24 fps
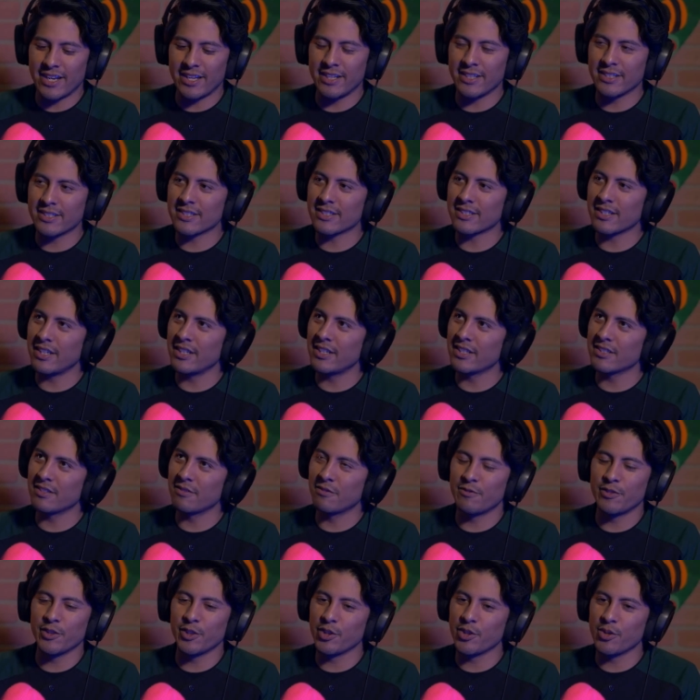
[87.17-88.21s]
and it's it doesn't
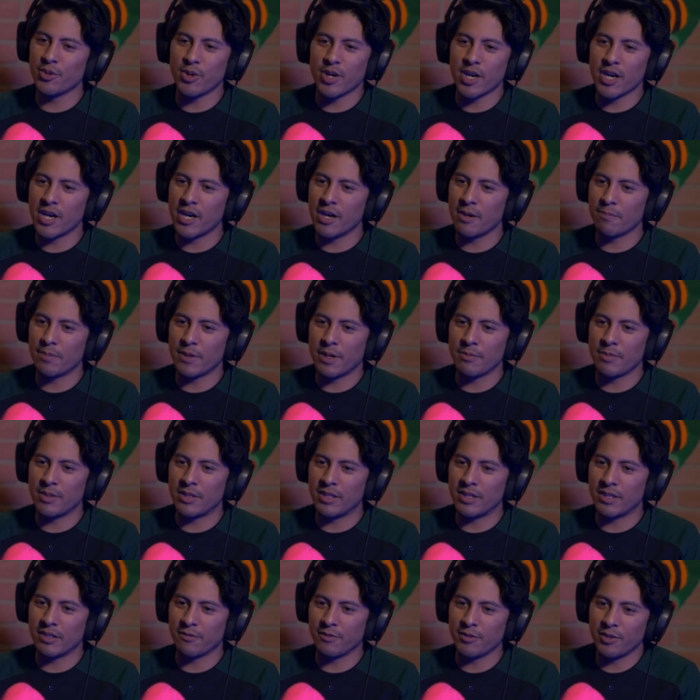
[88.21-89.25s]
fill you up. I
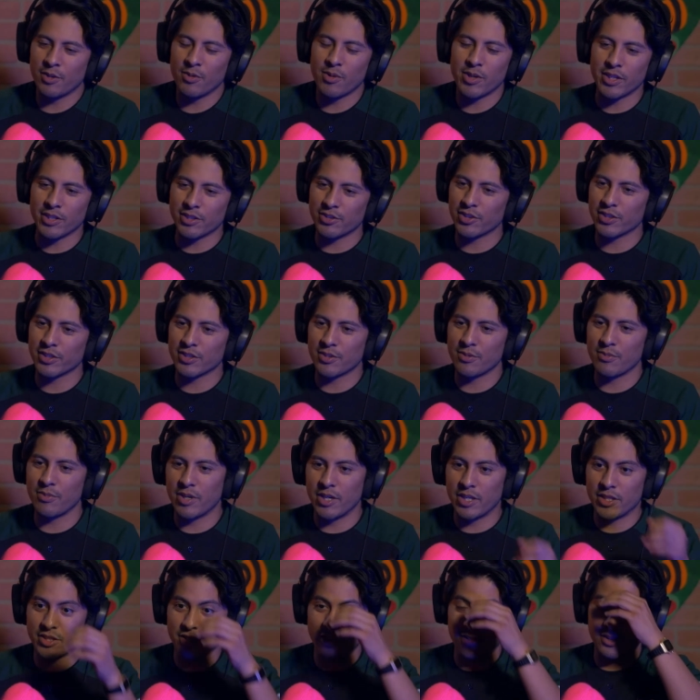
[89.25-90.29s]
mean, if you don't want to drink too
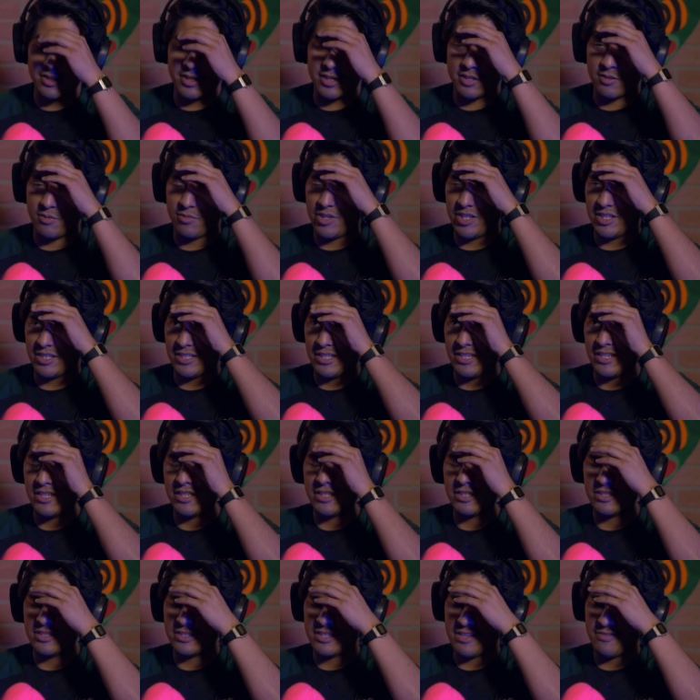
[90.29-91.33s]
much on like a
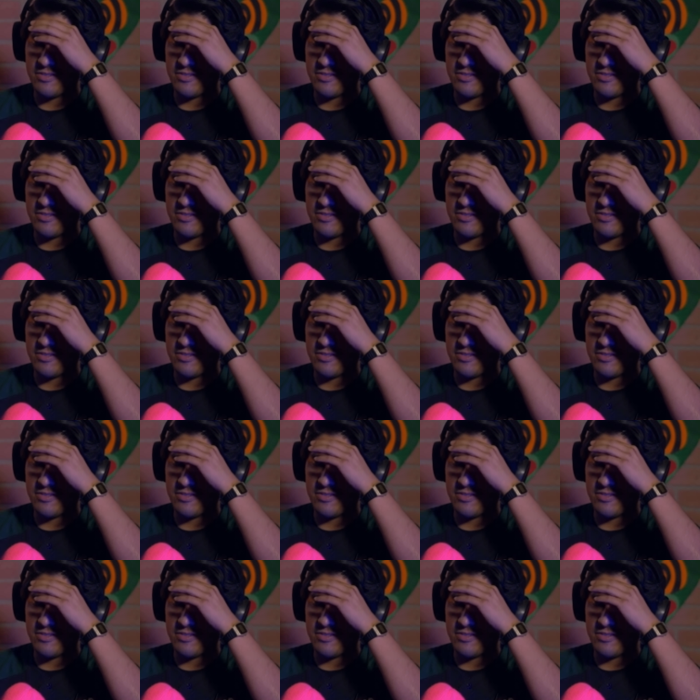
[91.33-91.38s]
weekday, just Yeah.